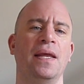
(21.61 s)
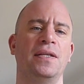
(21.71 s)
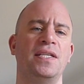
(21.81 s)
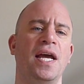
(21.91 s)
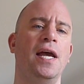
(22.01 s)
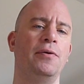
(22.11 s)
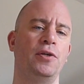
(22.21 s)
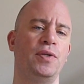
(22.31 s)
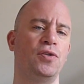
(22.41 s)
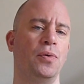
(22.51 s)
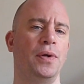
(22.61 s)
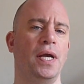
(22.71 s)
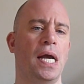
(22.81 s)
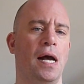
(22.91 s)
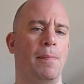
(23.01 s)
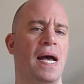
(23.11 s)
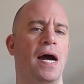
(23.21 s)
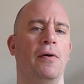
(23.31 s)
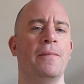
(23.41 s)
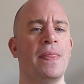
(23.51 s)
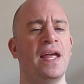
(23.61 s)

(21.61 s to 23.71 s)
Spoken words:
Today I'm going to be talking about